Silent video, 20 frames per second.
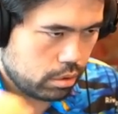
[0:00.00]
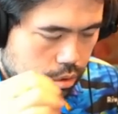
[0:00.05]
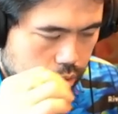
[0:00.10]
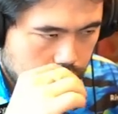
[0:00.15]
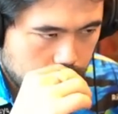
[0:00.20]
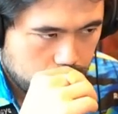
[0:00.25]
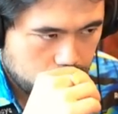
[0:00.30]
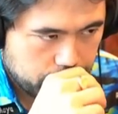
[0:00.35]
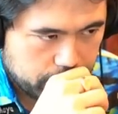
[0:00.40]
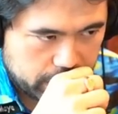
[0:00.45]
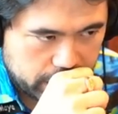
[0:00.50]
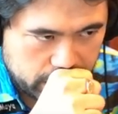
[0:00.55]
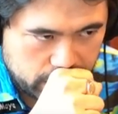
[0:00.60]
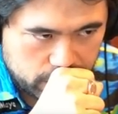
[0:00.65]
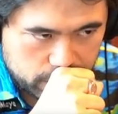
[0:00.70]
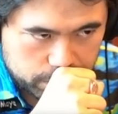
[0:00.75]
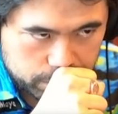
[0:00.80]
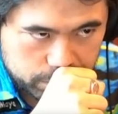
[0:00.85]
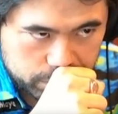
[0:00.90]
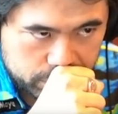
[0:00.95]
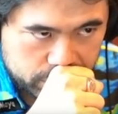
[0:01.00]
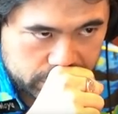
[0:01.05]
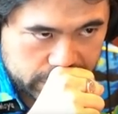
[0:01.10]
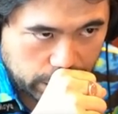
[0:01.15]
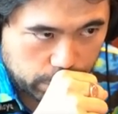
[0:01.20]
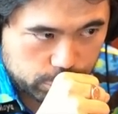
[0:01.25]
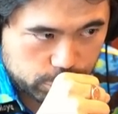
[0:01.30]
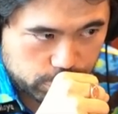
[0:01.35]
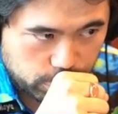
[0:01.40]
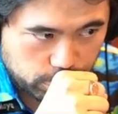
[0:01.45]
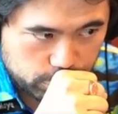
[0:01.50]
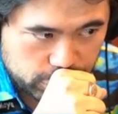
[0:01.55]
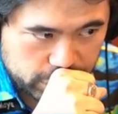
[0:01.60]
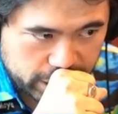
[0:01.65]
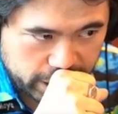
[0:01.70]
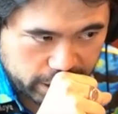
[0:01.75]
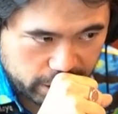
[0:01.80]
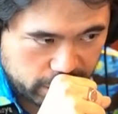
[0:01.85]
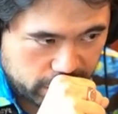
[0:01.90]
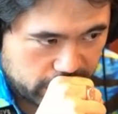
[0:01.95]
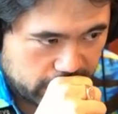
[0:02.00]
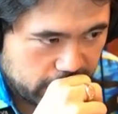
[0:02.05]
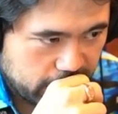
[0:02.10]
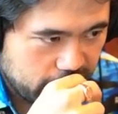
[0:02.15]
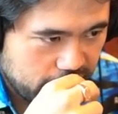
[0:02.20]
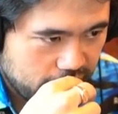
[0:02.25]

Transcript: Oh man, that was so scary.